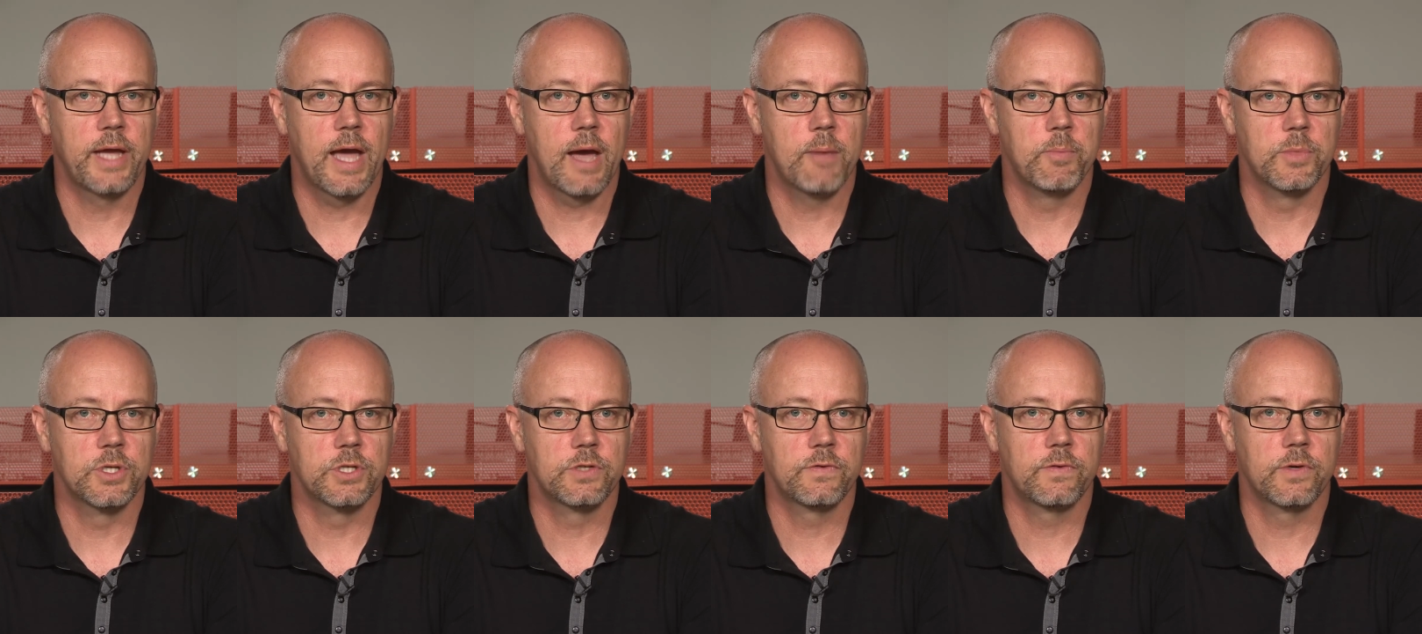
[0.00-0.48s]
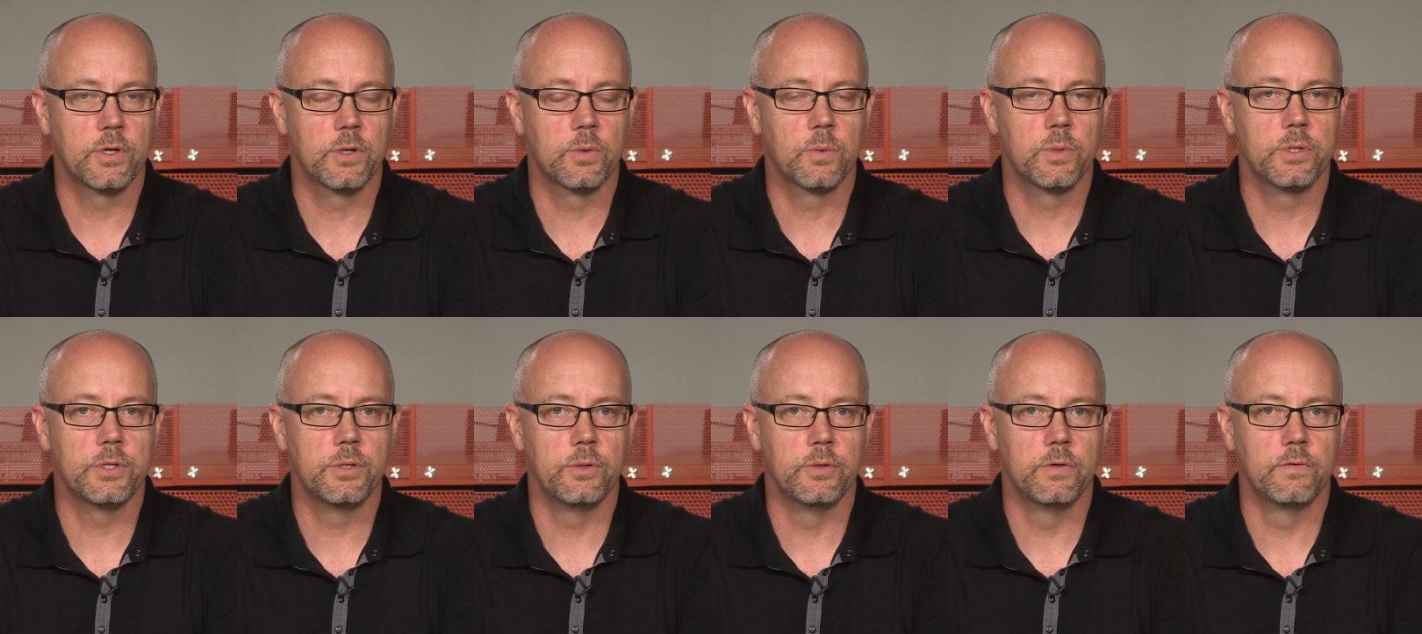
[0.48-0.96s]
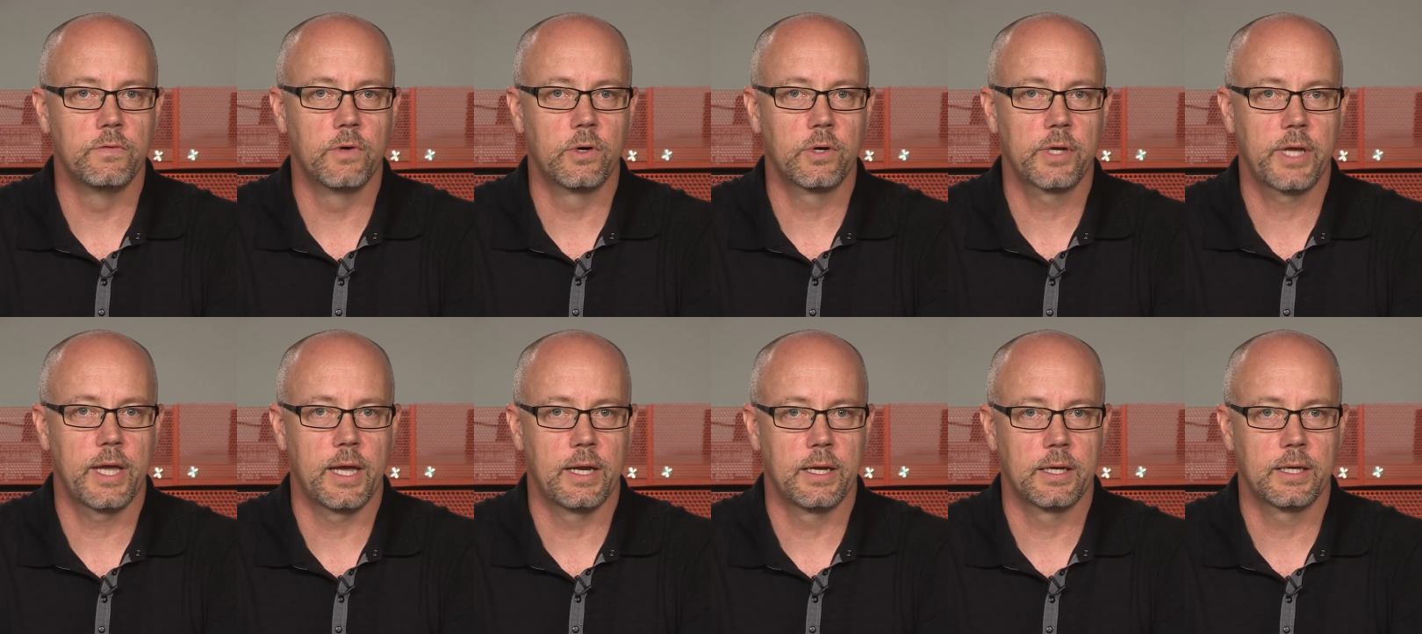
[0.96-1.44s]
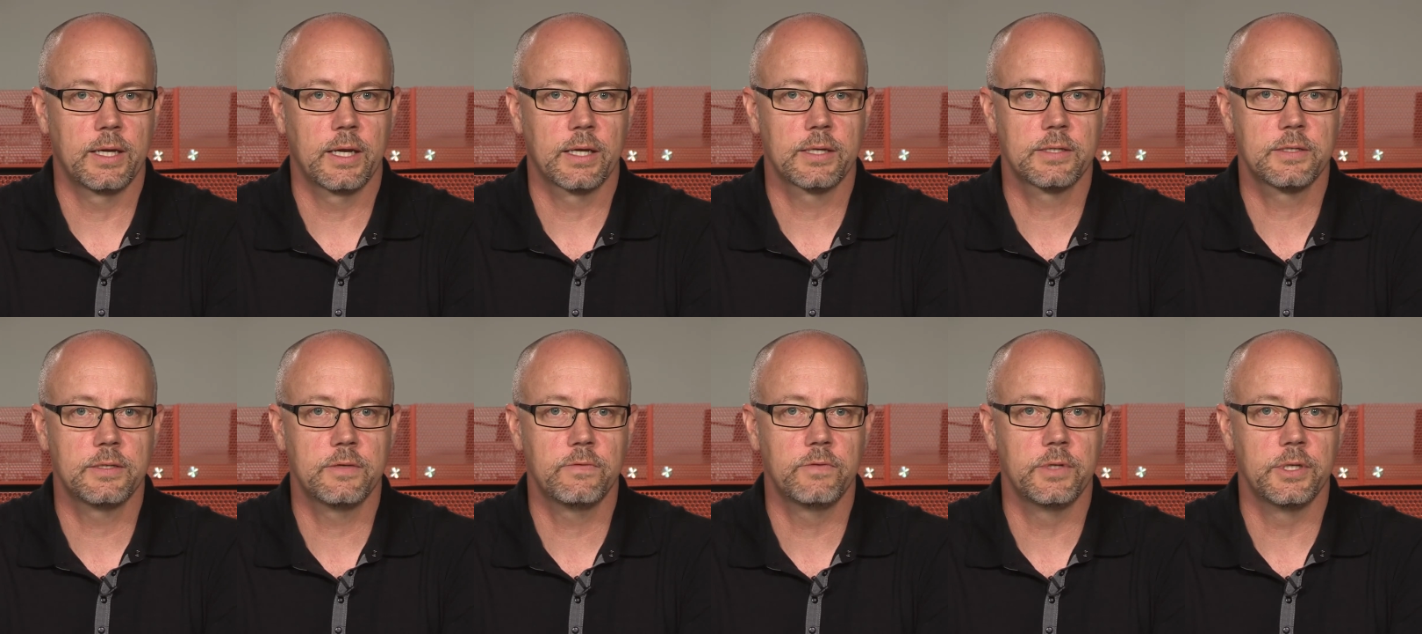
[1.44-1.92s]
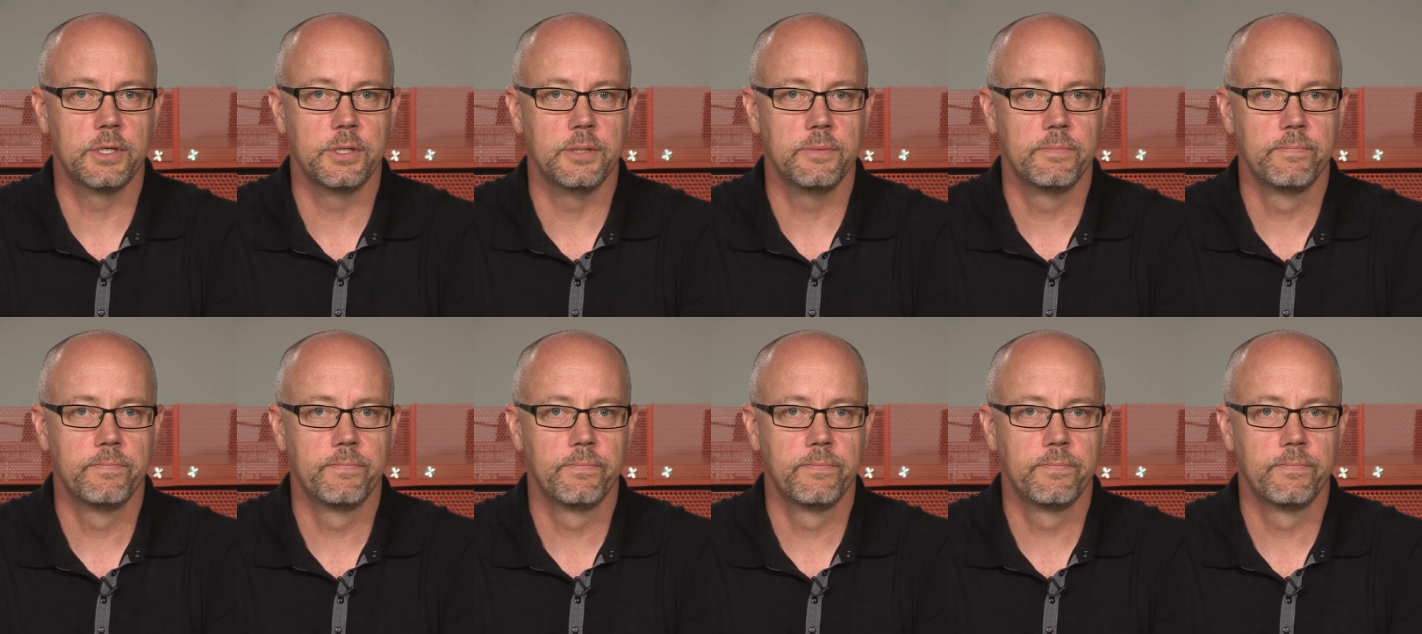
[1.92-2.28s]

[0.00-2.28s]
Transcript: atmosphere were due to volcanic activity.